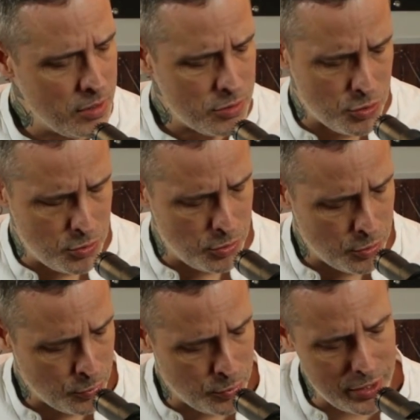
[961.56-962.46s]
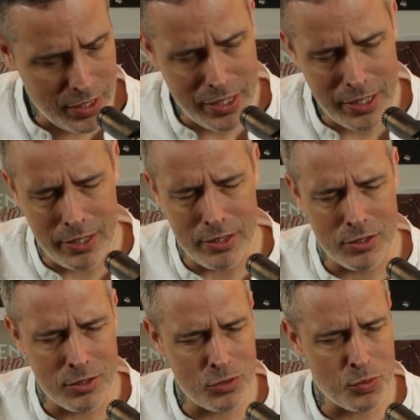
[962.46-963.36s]
to the
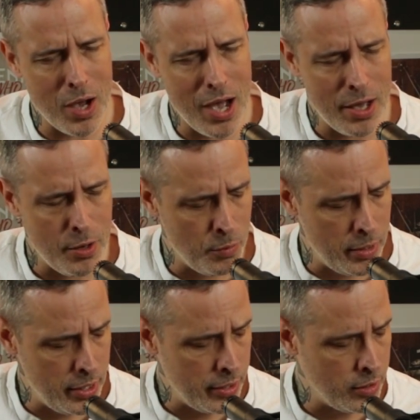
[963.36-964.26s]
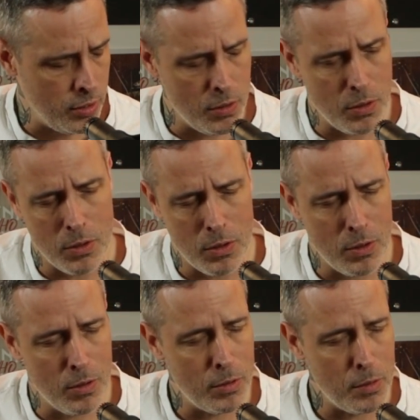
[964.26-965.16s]
reasons why we
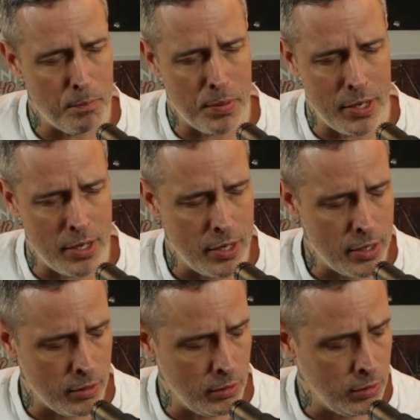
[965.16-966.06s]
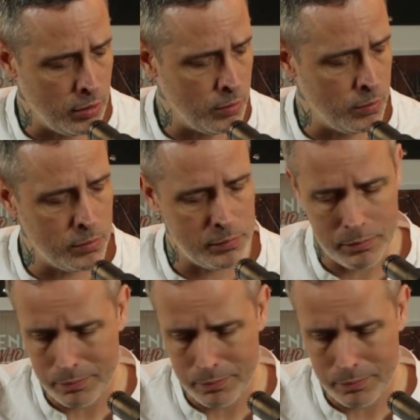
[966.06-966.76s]
go to bed alone.